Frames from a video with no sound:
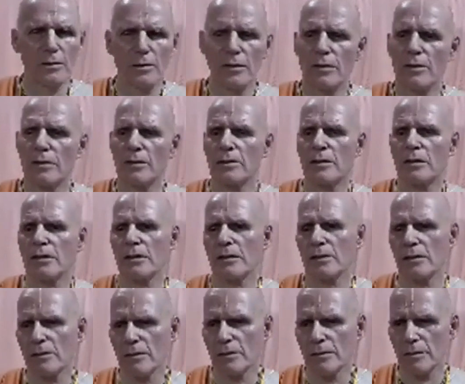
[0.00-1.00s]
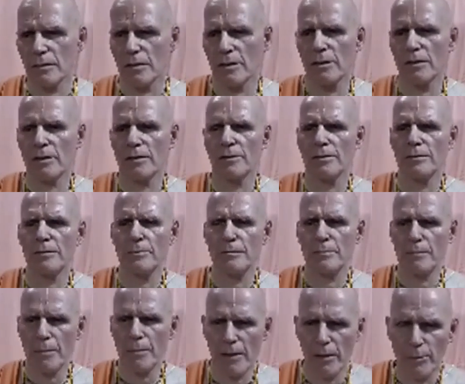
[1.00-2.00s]
the
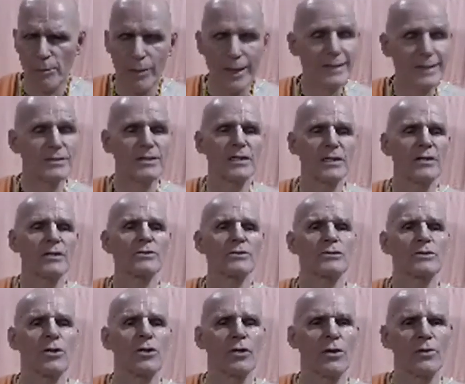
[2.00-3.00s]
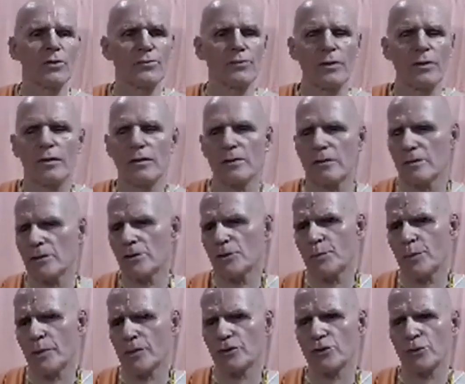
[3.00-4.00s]
blessings of the
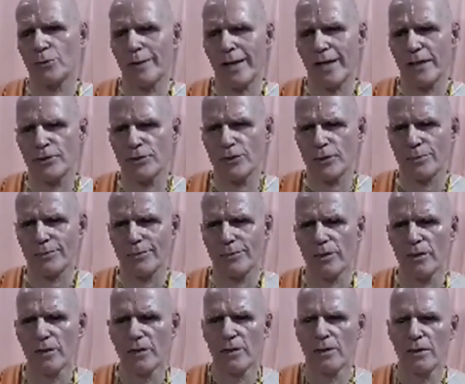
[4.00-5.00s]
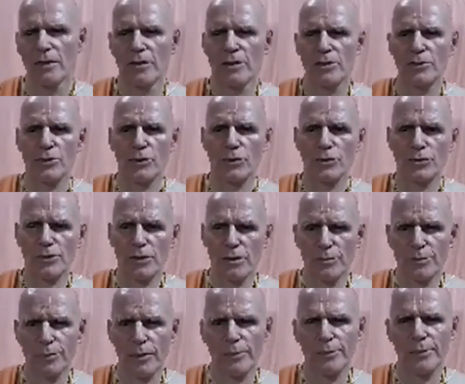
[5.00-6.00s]
spiritual master. So
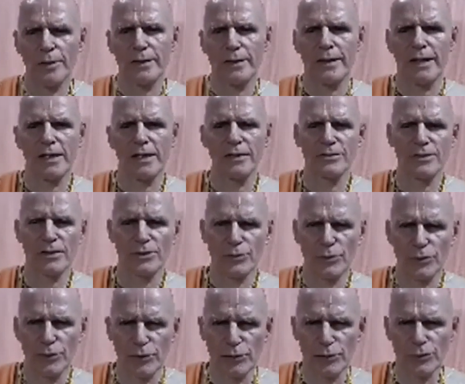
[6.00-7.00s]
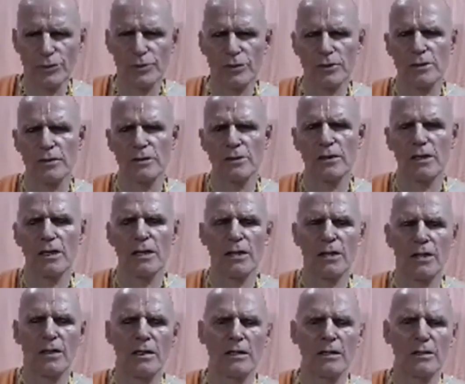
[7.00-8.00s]
Srila Prabhupada has introduced
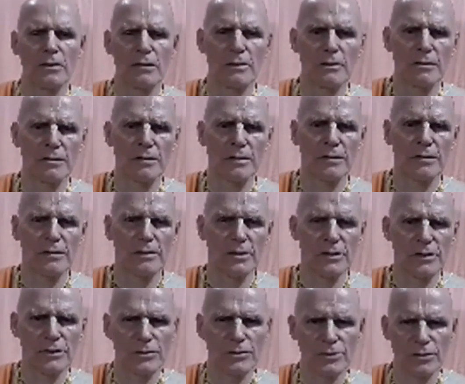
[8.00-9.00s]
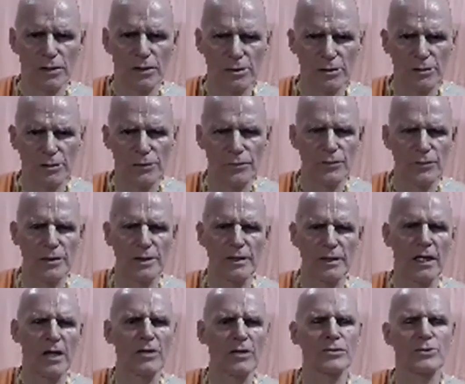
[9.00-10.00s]
these very
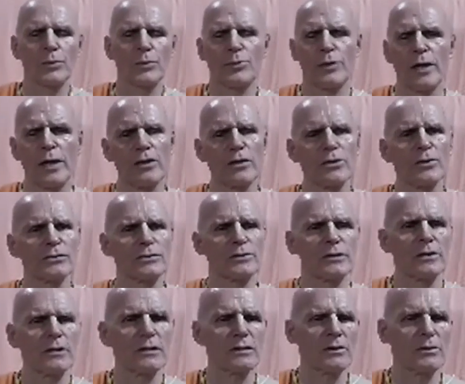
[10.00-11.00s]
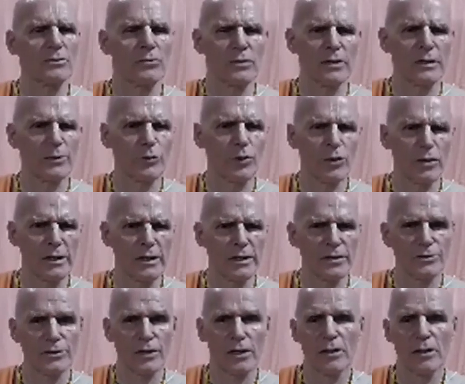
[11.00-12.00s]
nice prayers in the early
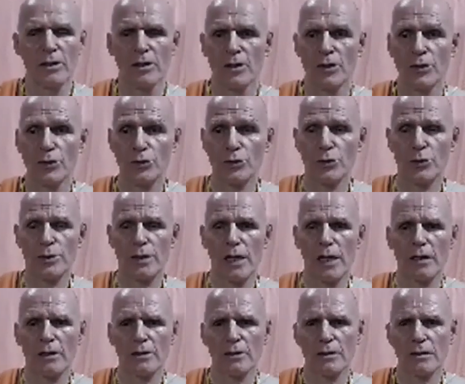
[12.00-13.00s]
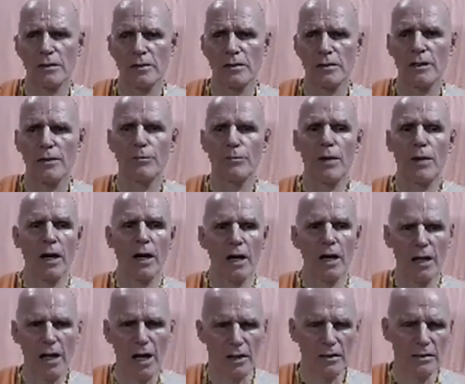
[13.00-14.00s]
mornings so that
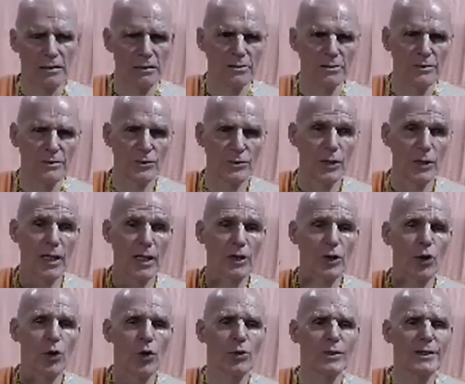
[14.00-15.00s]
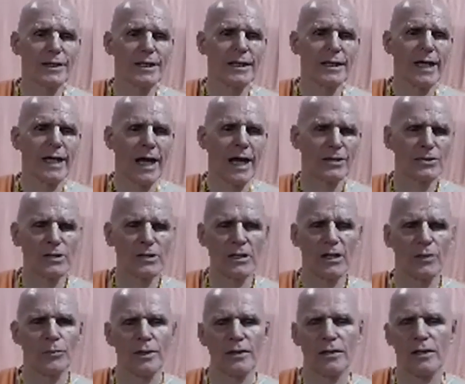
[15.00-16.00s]
Mangala, so that the whole day actually
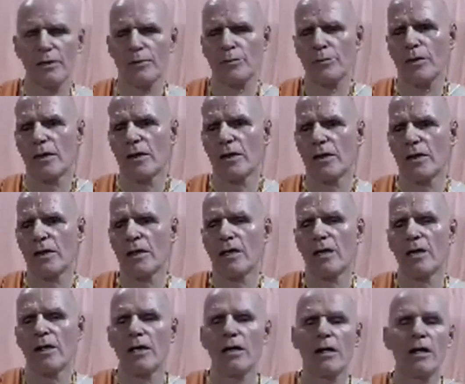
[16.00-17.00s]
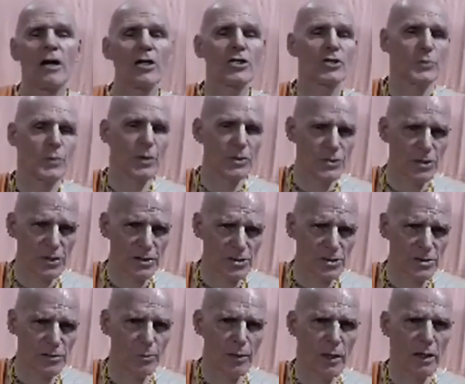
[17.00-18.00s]
can become
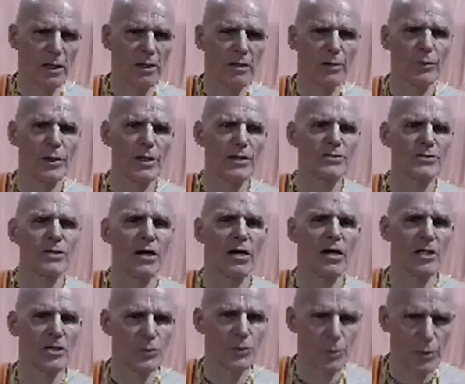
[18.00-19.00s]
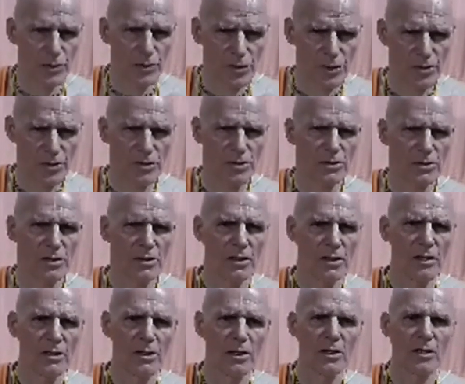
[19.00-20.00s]
auspicious. Mangala means auspicious.
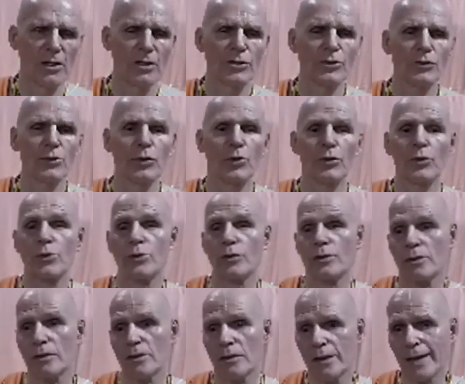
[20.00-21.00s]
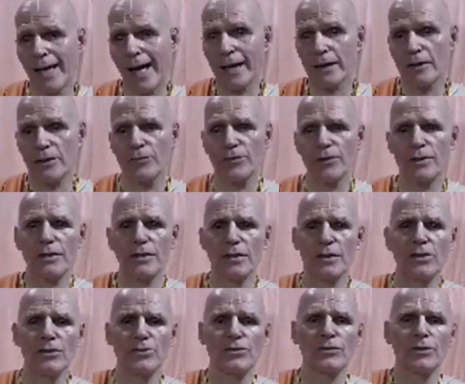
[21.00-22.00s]
So the
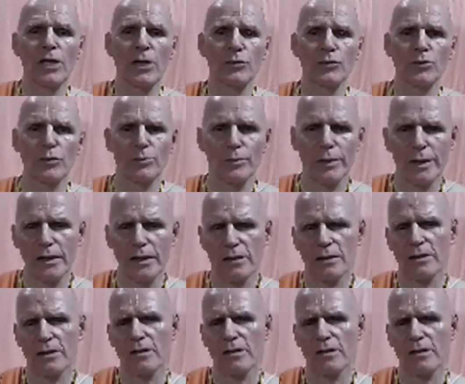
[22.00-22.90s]
activities that will make